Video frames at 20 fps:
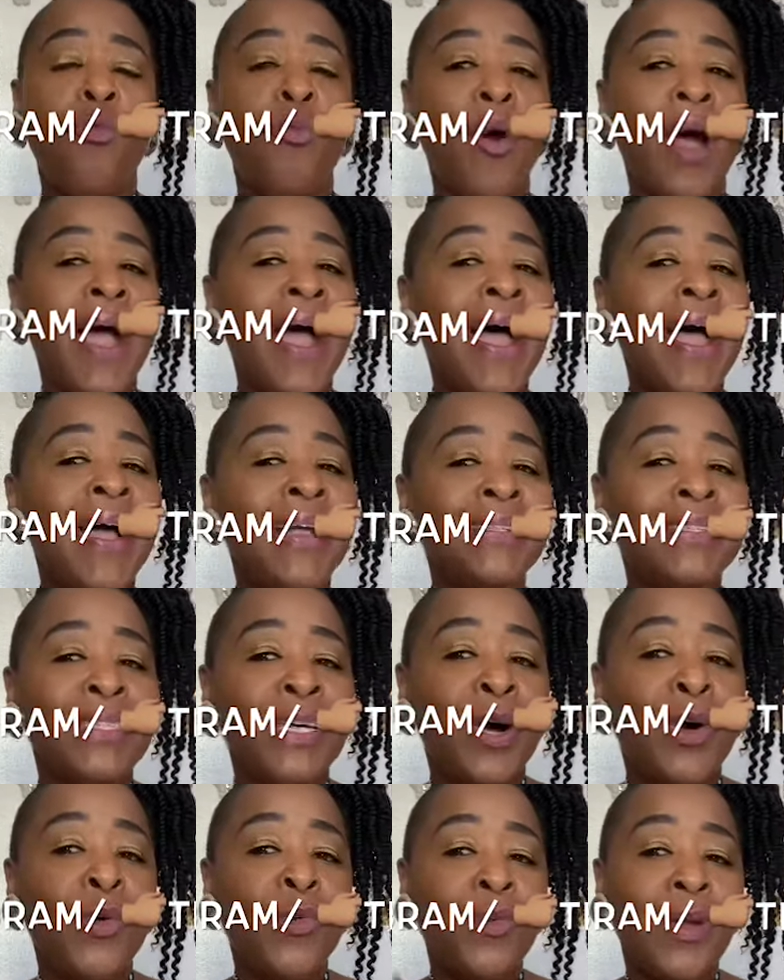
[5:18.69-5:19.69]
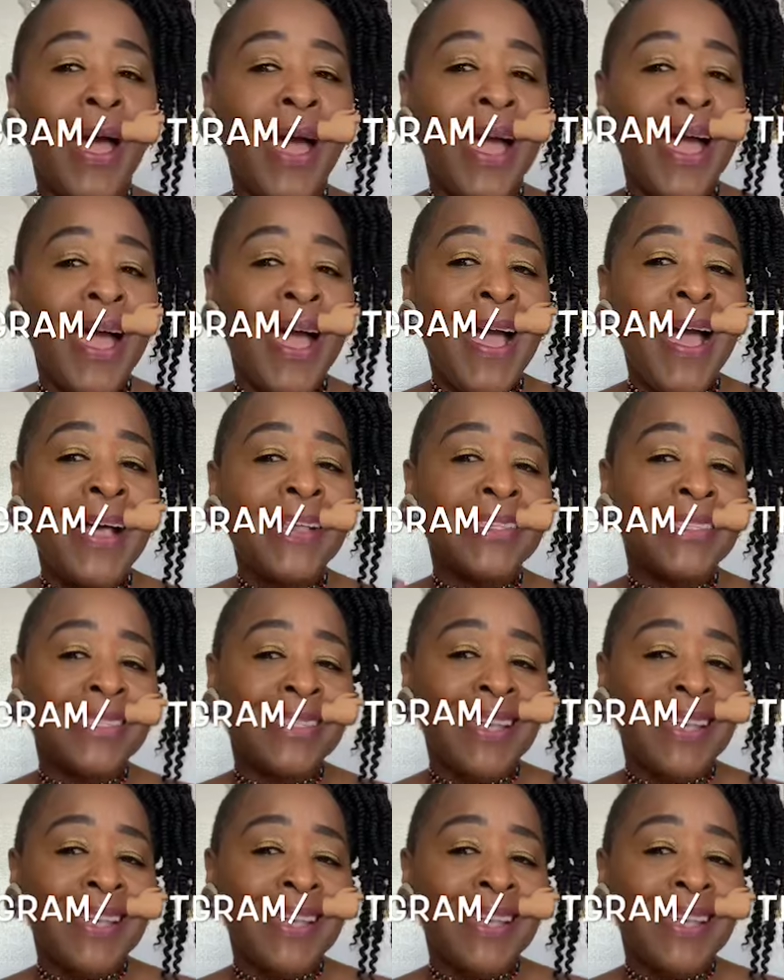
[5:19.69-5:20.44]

why don't I